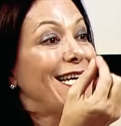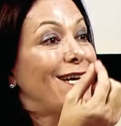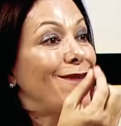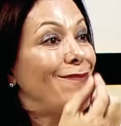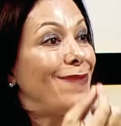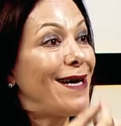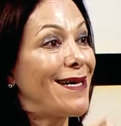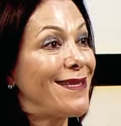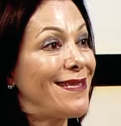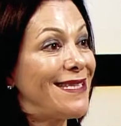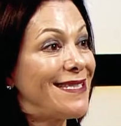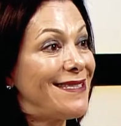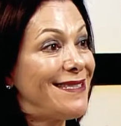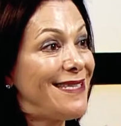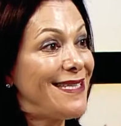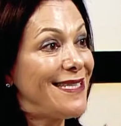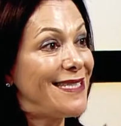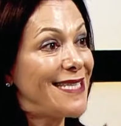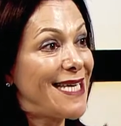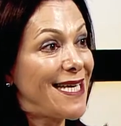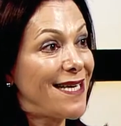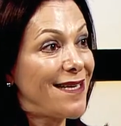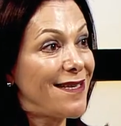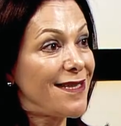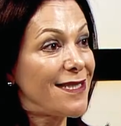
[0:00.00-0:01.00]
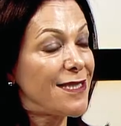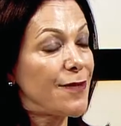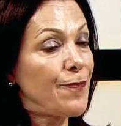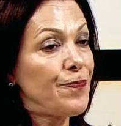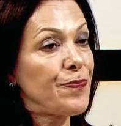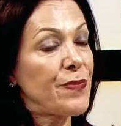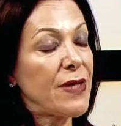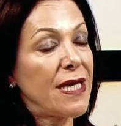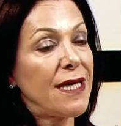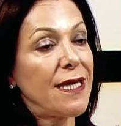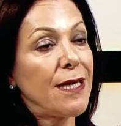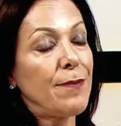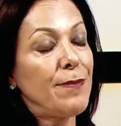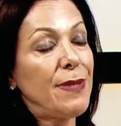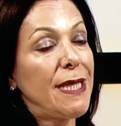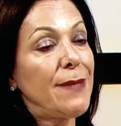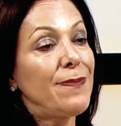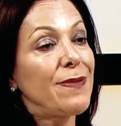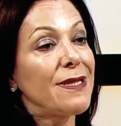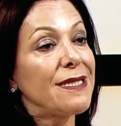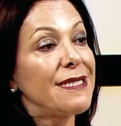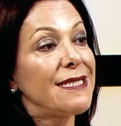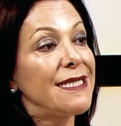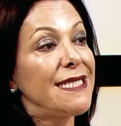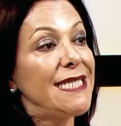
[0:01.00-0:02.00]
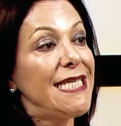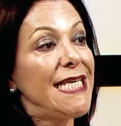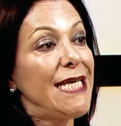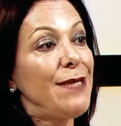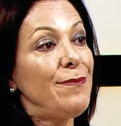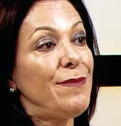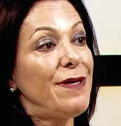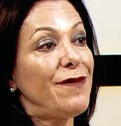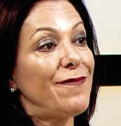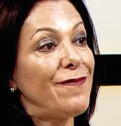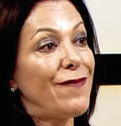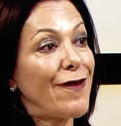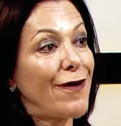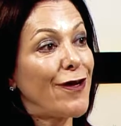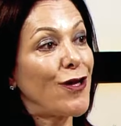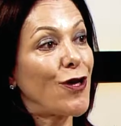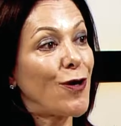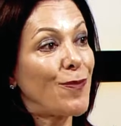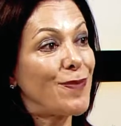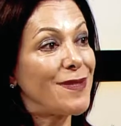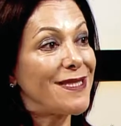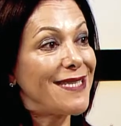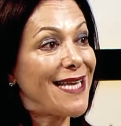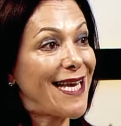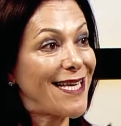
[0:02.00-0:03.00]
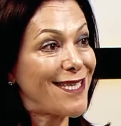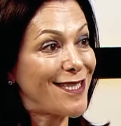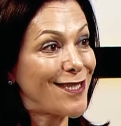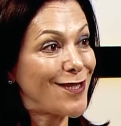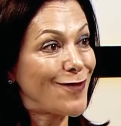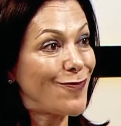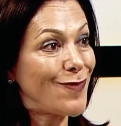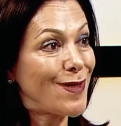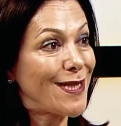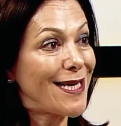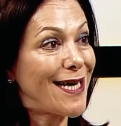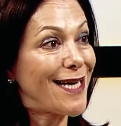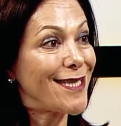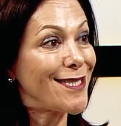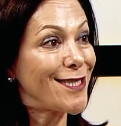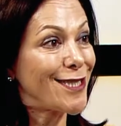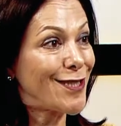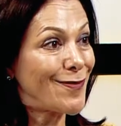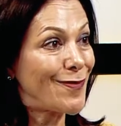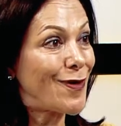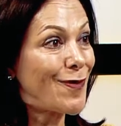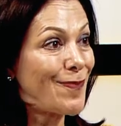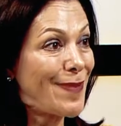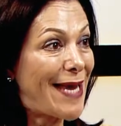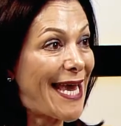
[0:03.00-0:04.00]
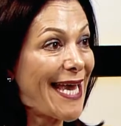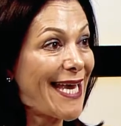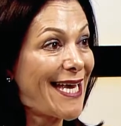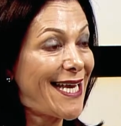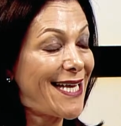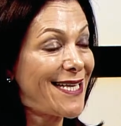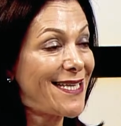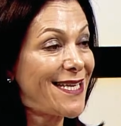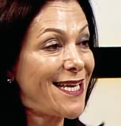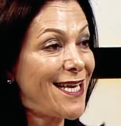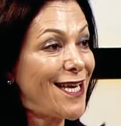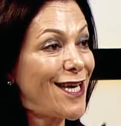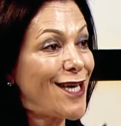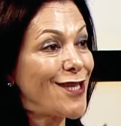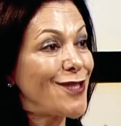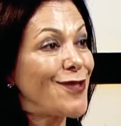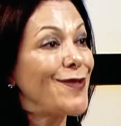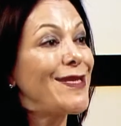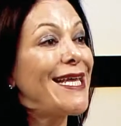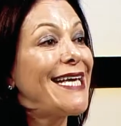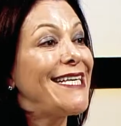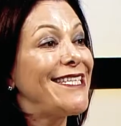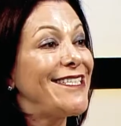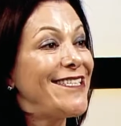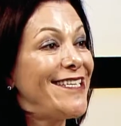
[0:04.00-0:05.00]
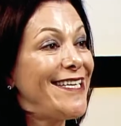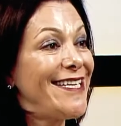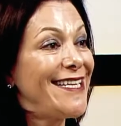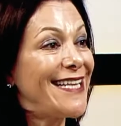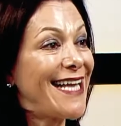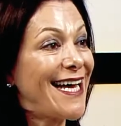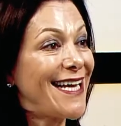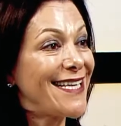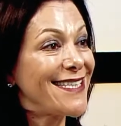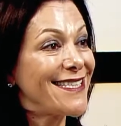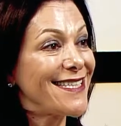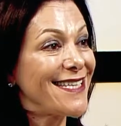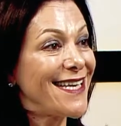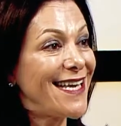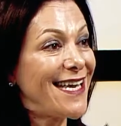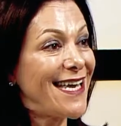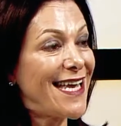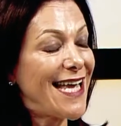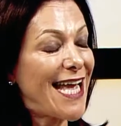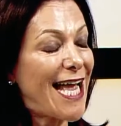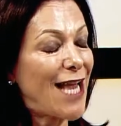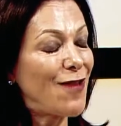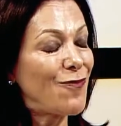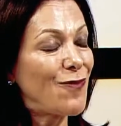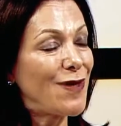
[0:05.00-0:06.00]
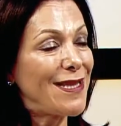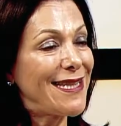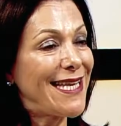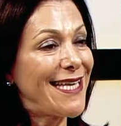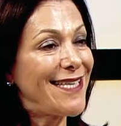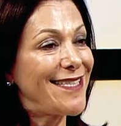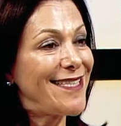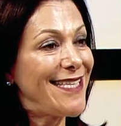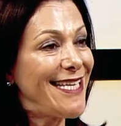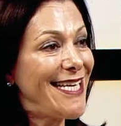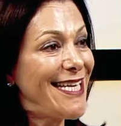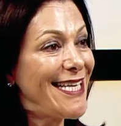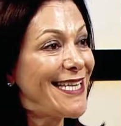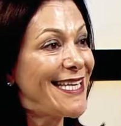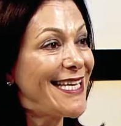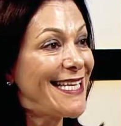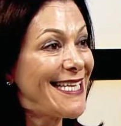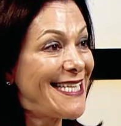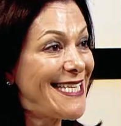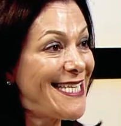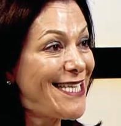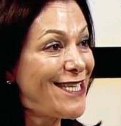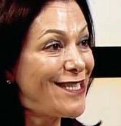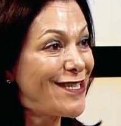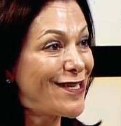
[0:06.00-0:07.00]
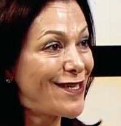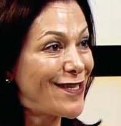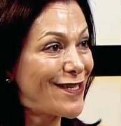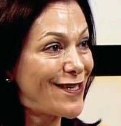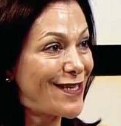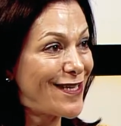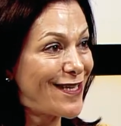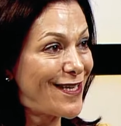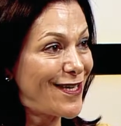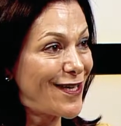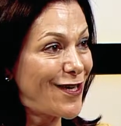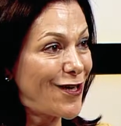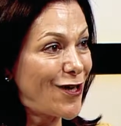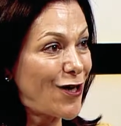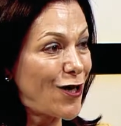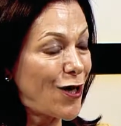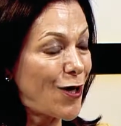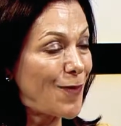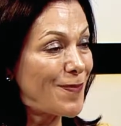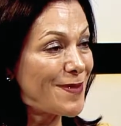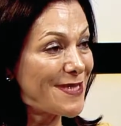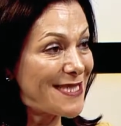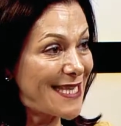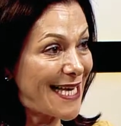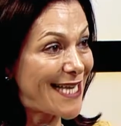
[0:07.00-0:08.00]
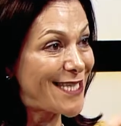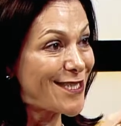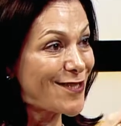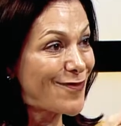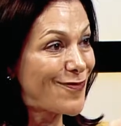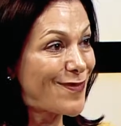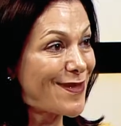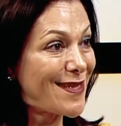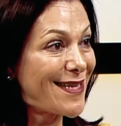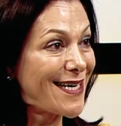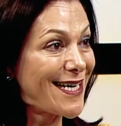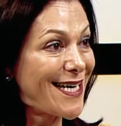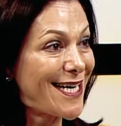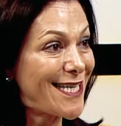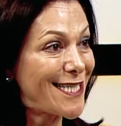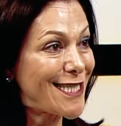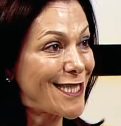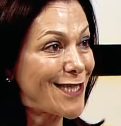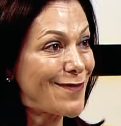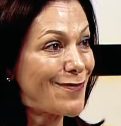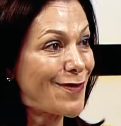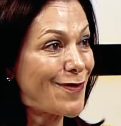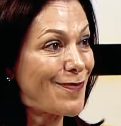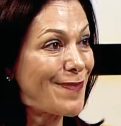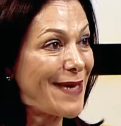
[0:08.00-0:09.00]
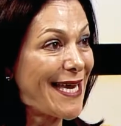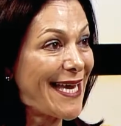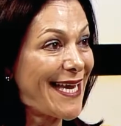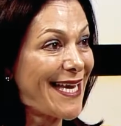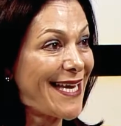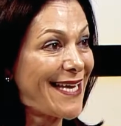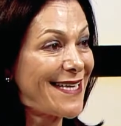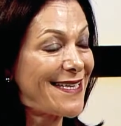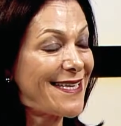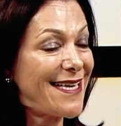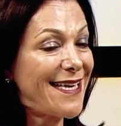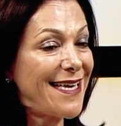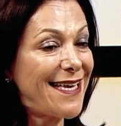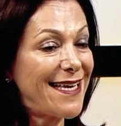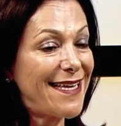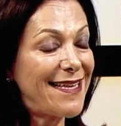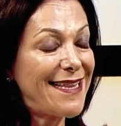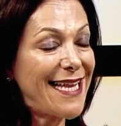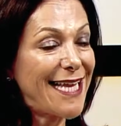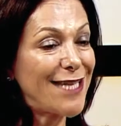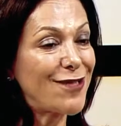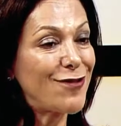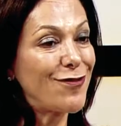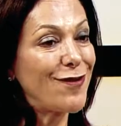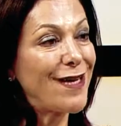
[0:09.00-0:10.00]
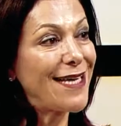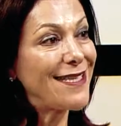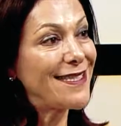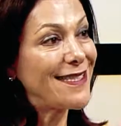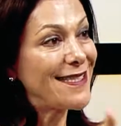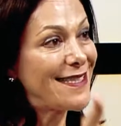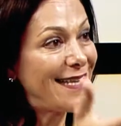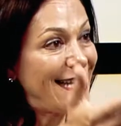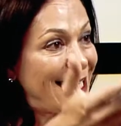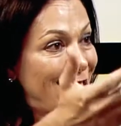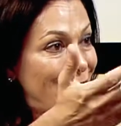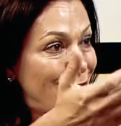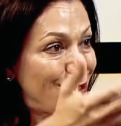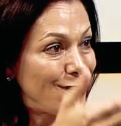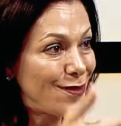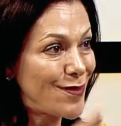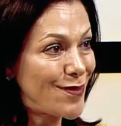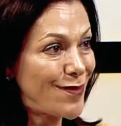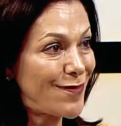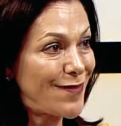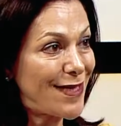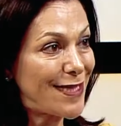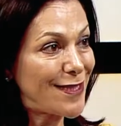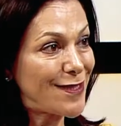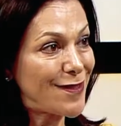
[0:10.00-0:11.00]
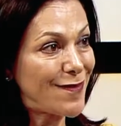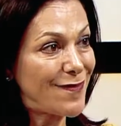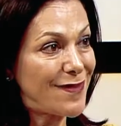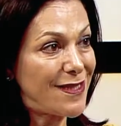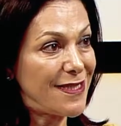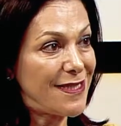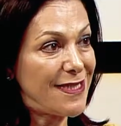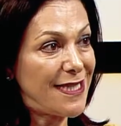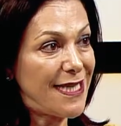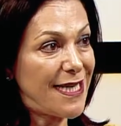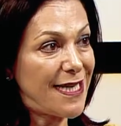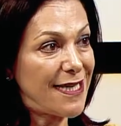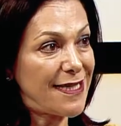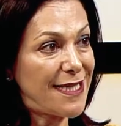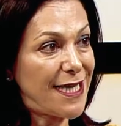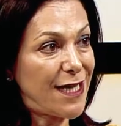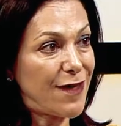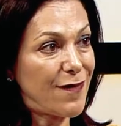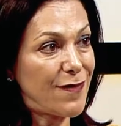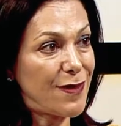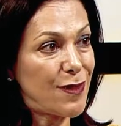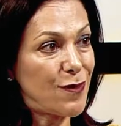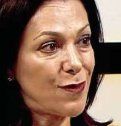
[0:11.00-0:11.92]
about the details. People see me very obsessed with customer pain, so they see that. And when they see the leader obsessed with the customer pain, that translates to the rest of the DNA of the